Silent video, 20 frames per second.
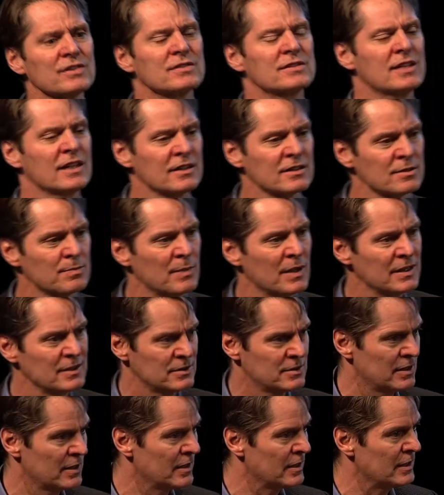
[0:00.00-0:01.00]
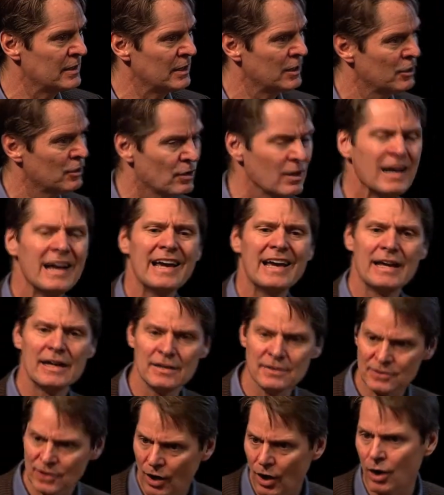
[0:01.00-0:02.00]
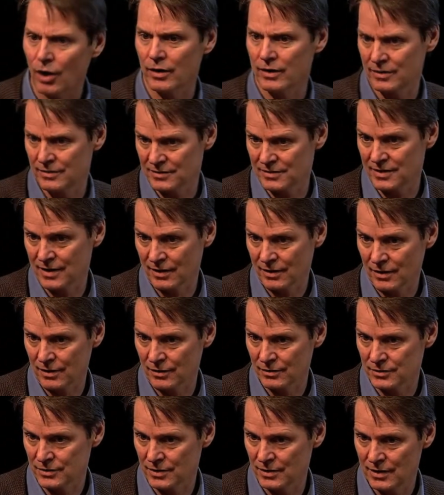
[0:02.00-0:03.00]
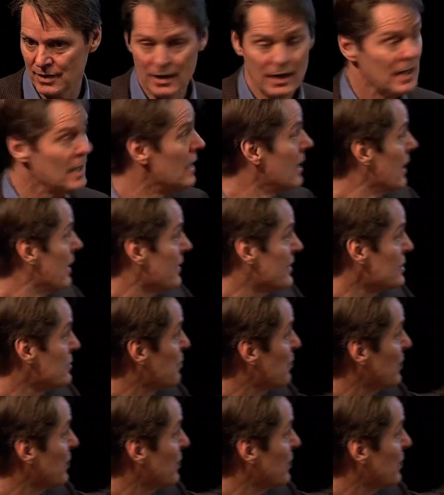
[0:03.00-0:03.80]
6 months and a year is hard in psychology. This